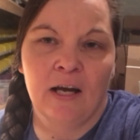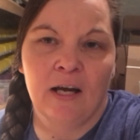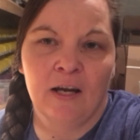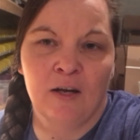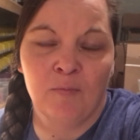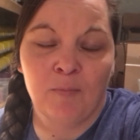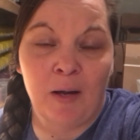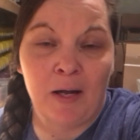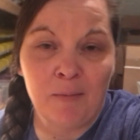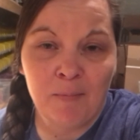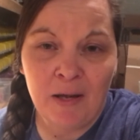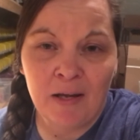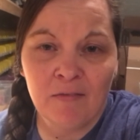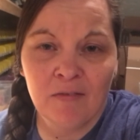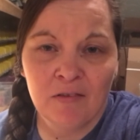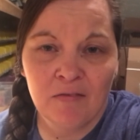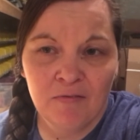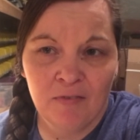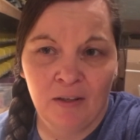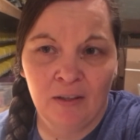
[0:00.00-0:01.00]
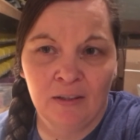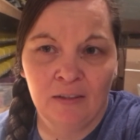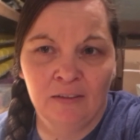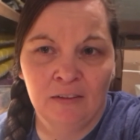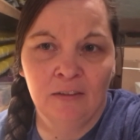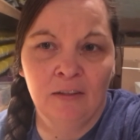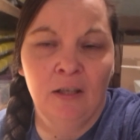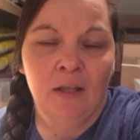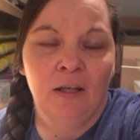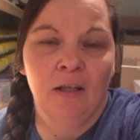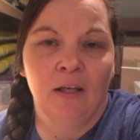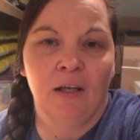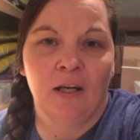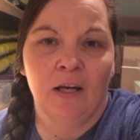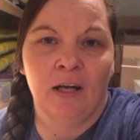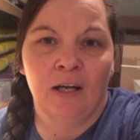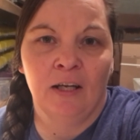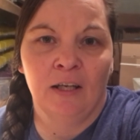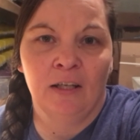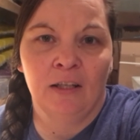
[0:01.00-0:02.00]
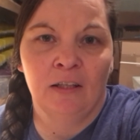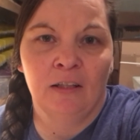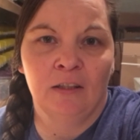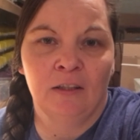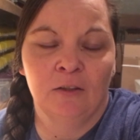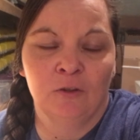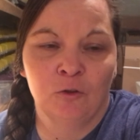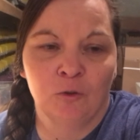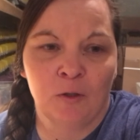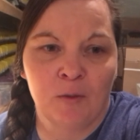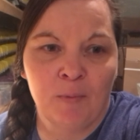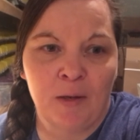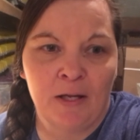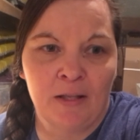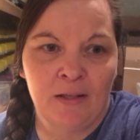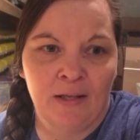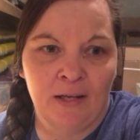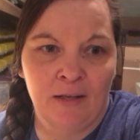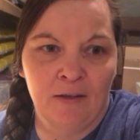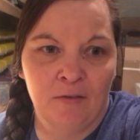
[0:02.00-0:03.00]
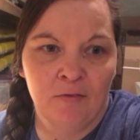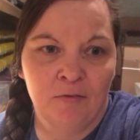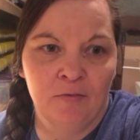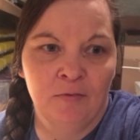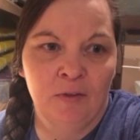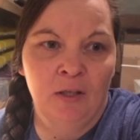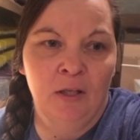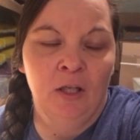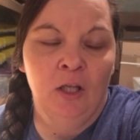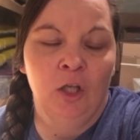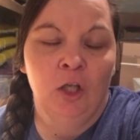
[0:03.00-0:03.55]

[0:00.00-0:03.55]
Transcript: I'm having fun. I enjoy my life.